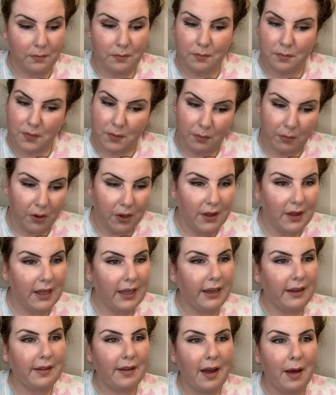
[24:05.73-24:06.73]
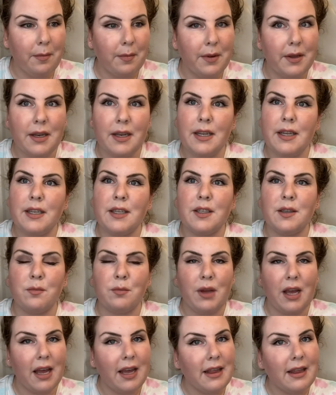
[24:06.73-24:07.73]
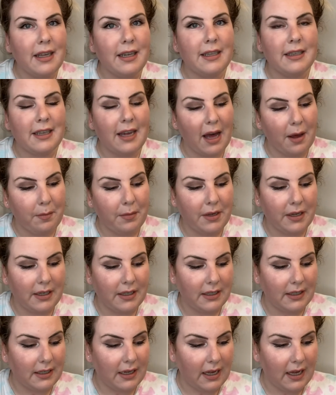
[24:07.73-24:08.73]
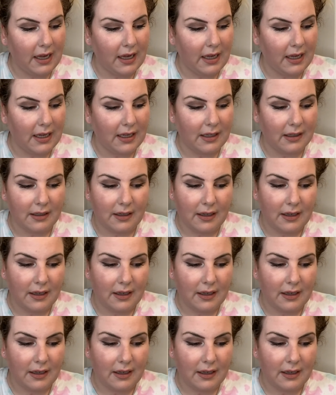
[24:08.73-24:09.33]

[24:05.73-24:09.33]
some good things happened, some bad things happened. Uh,